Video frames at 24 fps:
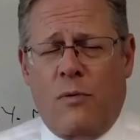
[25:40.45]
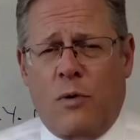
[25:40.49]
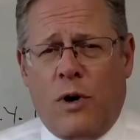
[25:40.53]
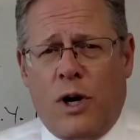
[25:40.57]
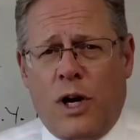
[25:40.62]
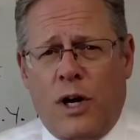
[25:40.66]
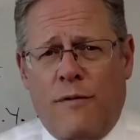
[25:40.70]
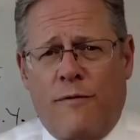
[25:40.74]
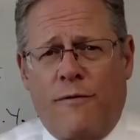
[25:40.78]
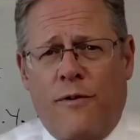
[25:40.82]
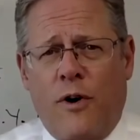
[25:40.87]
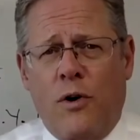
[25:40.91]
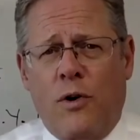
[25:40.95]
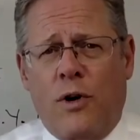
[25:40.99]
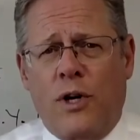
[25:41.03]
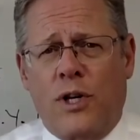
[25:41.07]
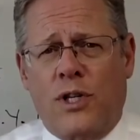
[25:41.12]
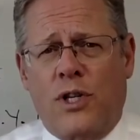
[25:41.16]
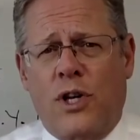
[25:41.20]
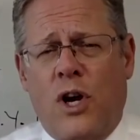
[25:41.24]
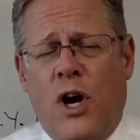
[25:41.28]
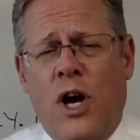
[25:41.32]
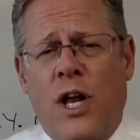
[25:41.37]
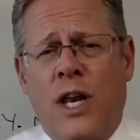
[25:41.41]
We're going to
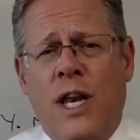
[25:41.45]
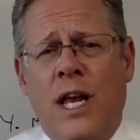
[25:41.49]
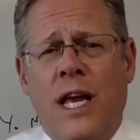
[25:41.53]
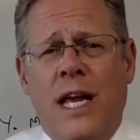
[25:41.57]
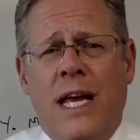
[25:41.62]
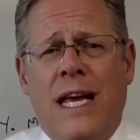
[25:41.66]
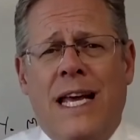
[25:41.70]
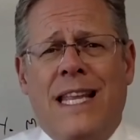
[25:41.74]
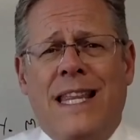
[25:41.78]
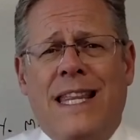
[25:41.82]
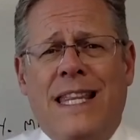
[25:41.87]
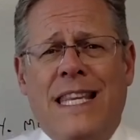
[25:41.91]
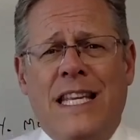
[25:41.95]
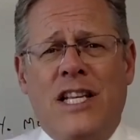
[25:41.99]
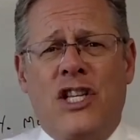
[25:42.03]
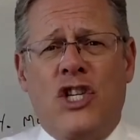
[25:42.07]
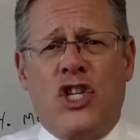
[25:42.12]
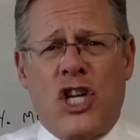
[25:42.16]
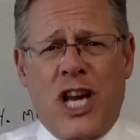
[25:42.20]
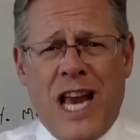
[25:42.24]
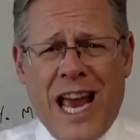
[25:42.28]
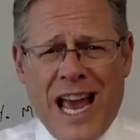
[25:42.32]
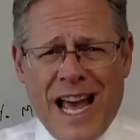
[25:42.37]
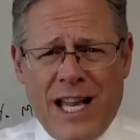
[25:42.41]
focus on the
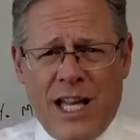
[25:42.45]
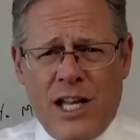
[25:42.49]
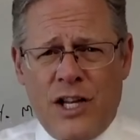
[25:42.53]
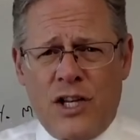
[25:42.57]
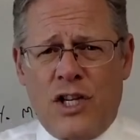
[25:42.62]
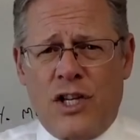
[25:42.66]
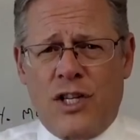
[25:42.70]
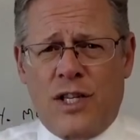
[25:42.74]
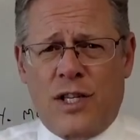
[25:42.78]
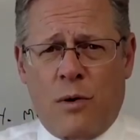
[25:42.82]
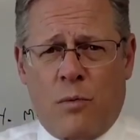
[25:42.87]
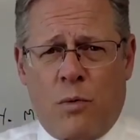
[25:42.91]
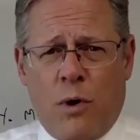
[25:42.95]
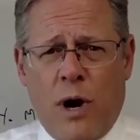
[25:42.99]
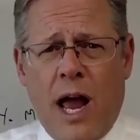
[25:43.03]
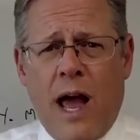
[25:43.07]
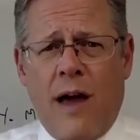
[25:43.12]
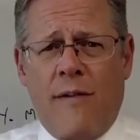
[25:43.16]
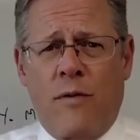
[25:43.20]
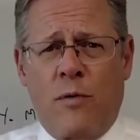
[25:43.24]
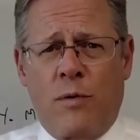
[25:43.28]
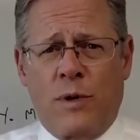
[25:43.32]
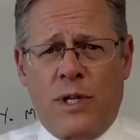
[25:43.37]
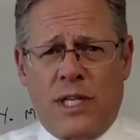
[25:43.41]
challenges that we're
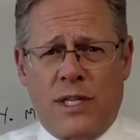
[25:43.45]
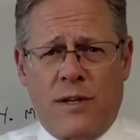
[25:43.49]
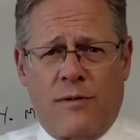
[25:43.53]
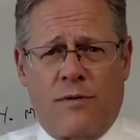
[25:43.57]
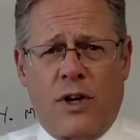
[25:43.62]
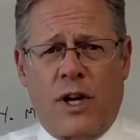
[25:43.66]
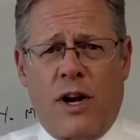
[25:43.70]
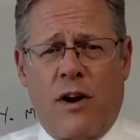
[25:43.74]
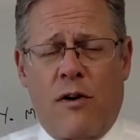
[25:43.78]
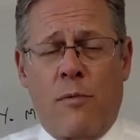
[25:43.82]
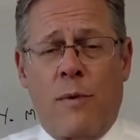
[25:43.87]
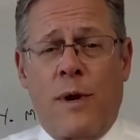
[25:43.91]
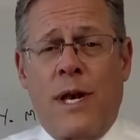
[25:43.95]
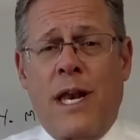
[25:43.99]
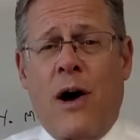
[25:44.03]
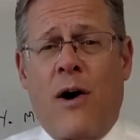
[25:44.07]
having with civil government.